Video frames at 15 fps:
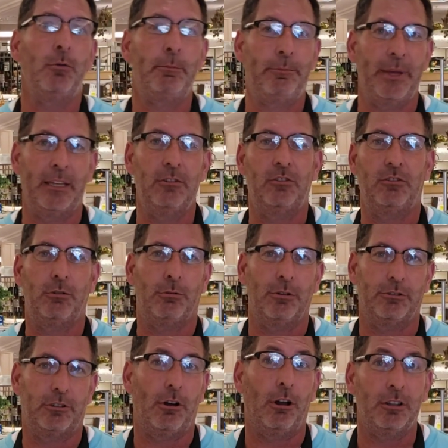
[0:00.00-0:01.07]
bin
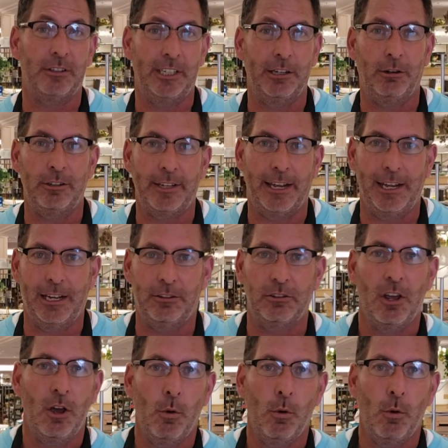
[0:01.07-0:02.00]
stores called Deal Days,